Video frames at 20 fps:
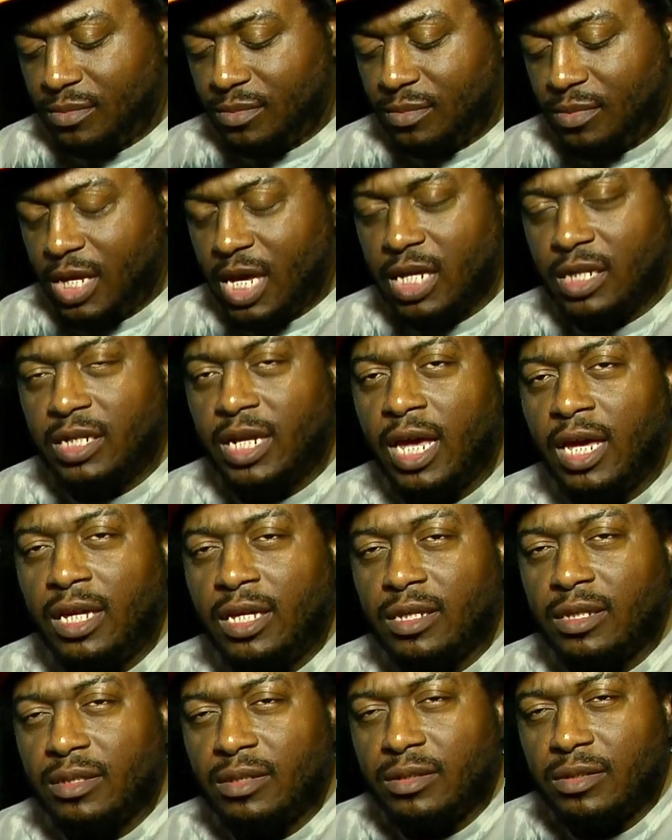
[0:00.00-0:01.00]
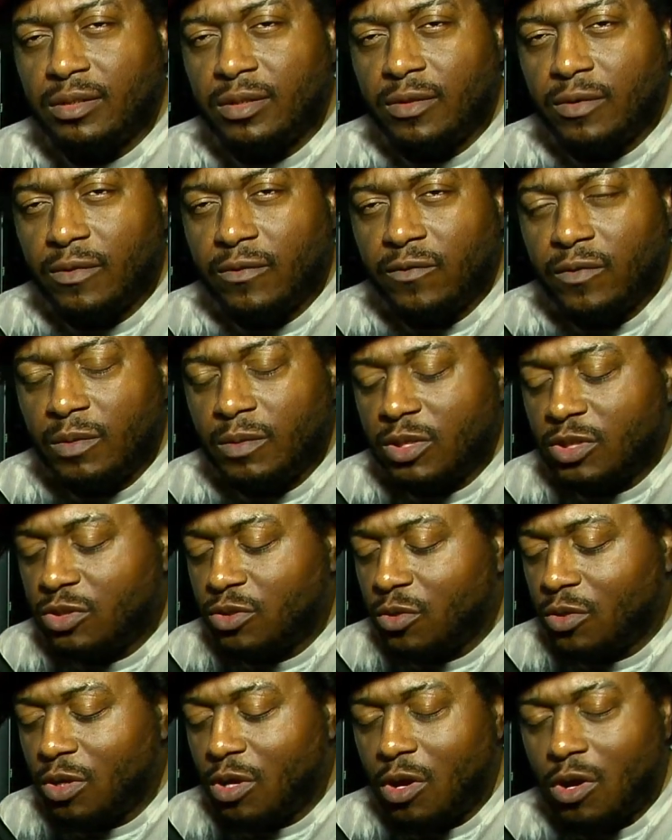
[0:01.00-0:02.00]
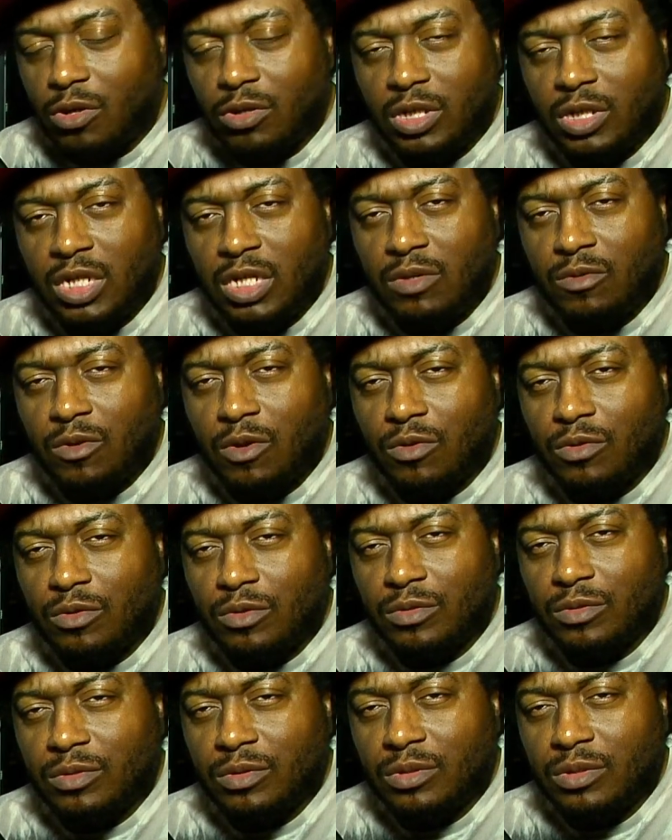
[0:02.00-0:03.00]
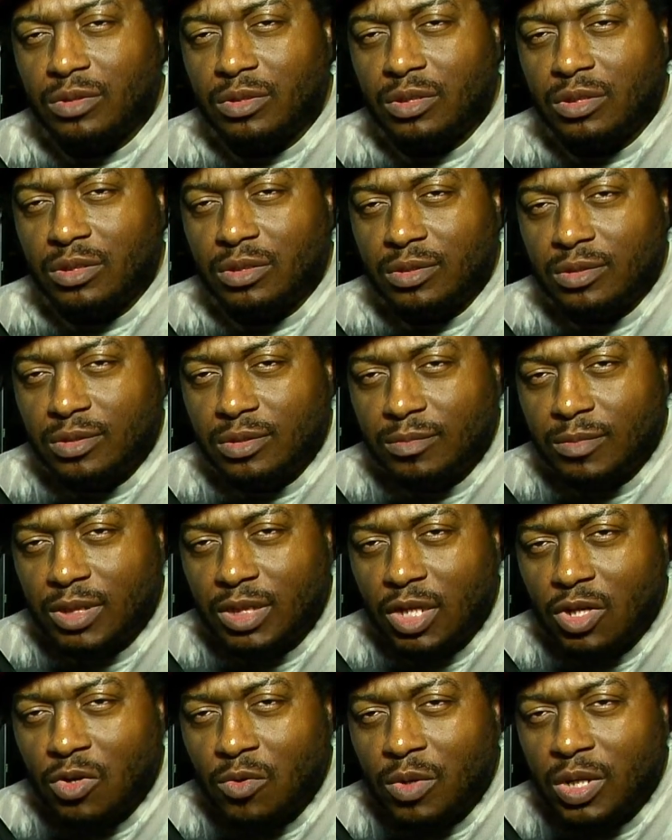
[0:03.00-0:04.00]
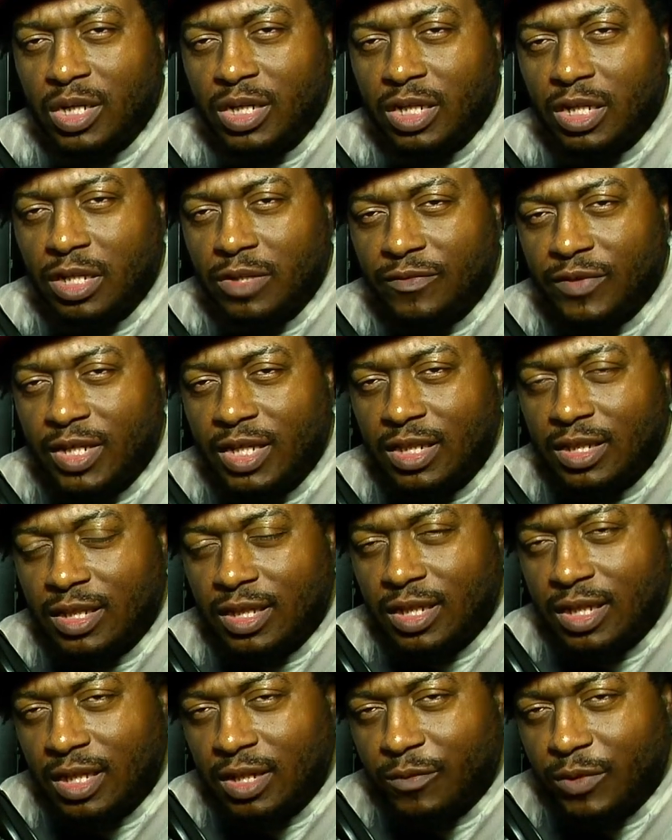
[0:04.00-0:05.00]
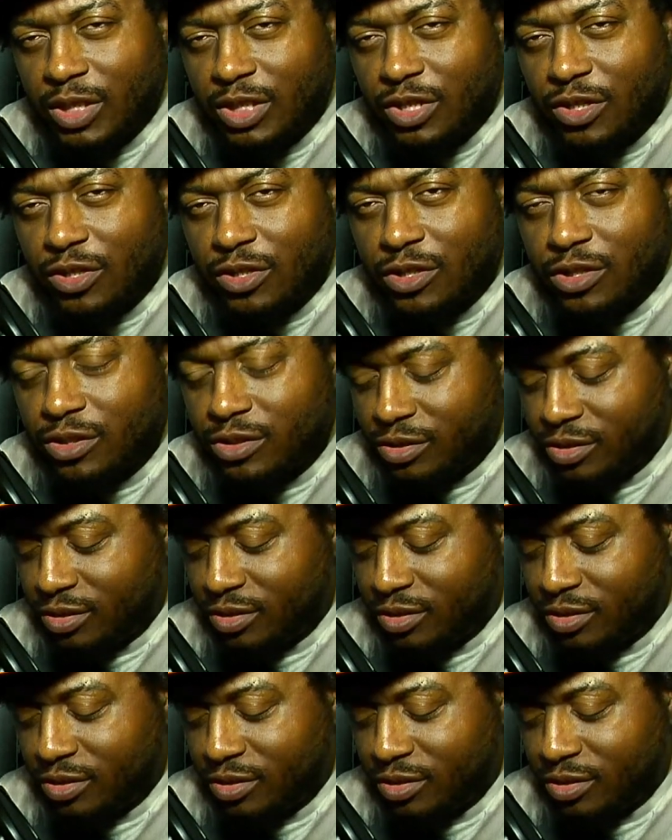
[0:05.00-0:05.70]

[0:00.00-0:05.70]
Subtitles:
and take from the so-called Negro, but they don't want to give anything in return.